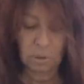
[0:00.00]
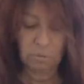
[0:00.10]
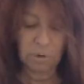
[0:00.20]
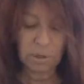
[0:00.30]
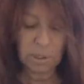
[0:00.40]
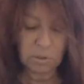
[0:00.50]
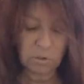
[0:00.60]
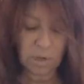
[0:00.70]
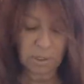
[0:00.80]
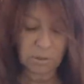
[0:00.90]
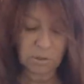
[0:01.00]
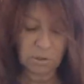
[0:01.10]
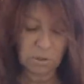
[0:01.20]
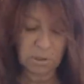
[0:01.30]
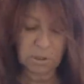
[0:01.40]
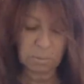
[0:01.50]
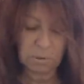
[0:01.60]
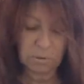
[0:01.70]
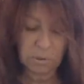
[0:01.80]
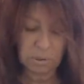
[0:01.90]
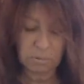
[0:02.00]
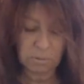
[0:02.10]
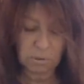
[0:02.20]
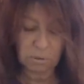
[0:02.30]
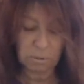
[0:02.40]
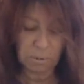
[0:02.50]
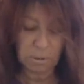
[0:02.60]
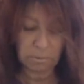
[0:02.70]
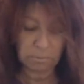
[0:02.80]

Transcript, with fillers: You're very attracted to this person, Scorpio.